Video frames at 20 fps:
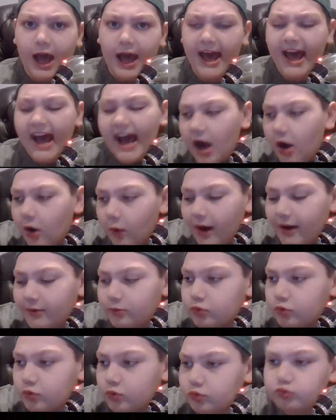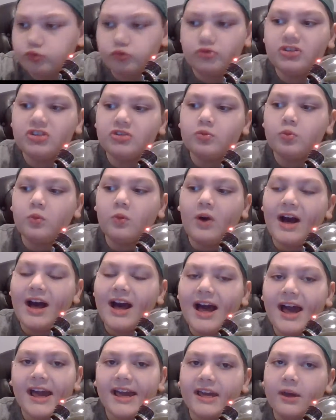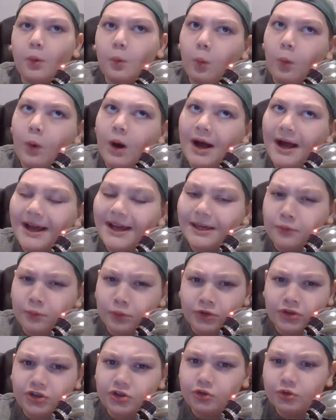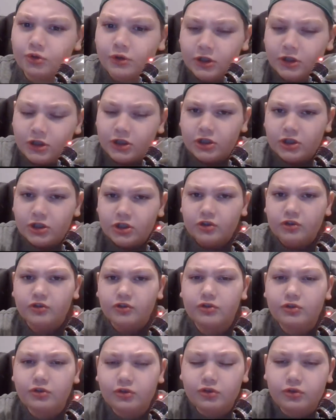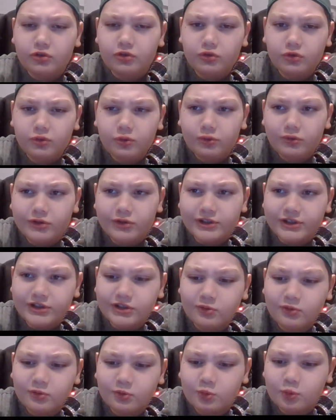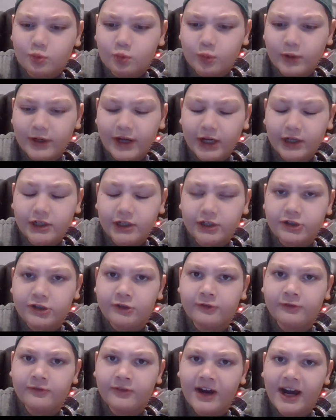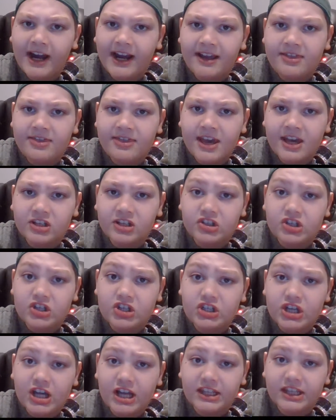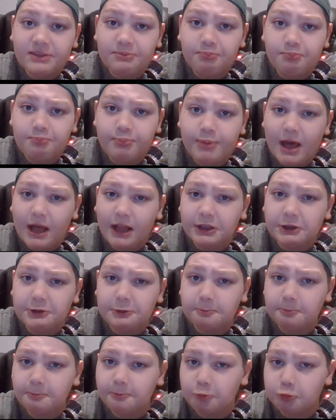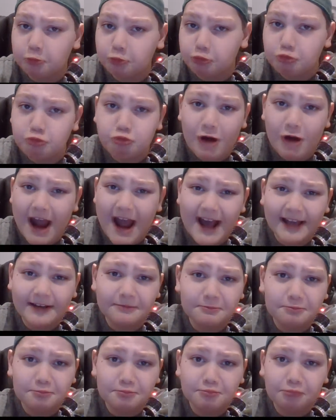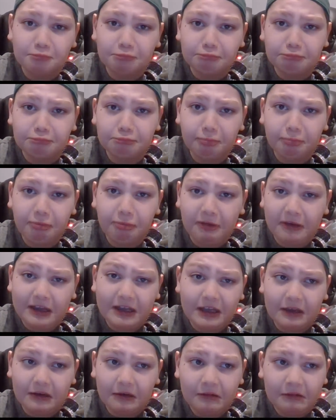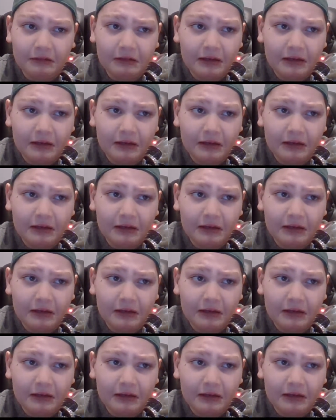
How? Just why? Why would you do this? And where did you find that jelly belly rat thing?